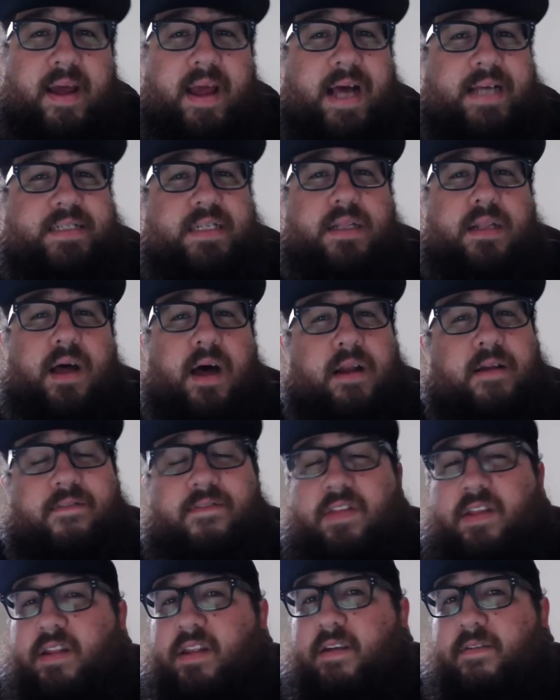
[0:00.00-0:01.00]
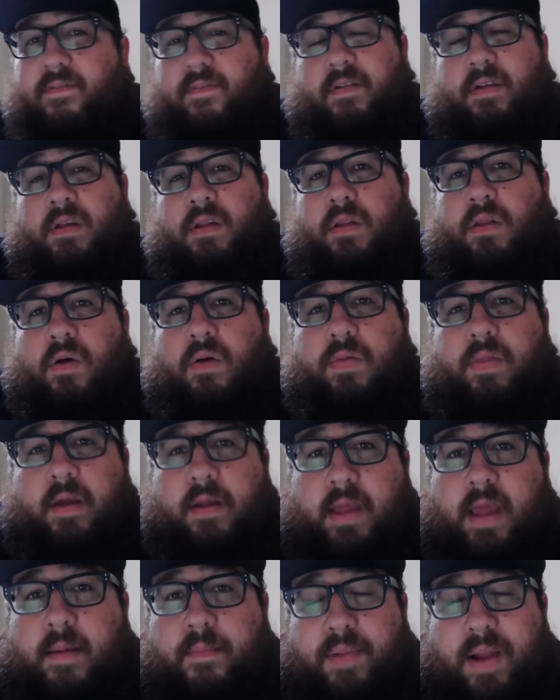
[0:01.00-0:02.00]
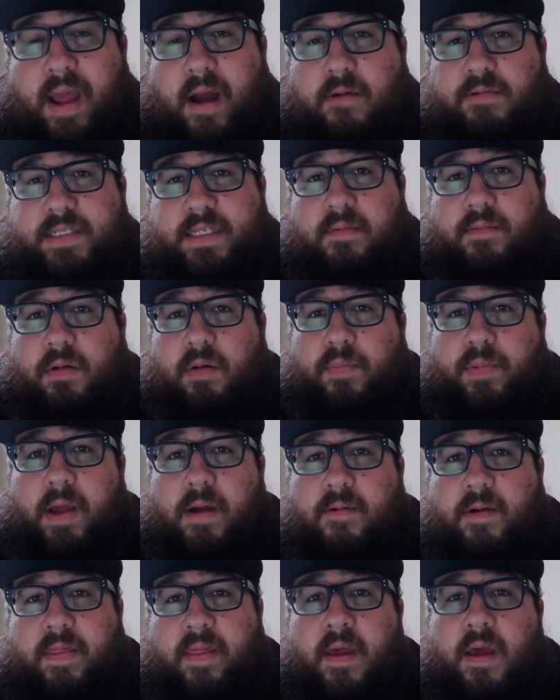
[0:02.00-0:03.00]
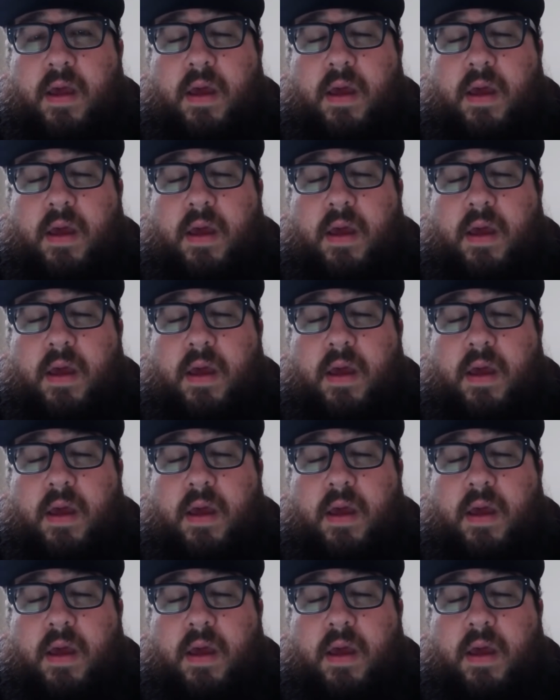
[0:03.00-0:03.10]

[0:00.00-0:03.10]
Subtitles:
has a lot of the the gameplay I was able to play with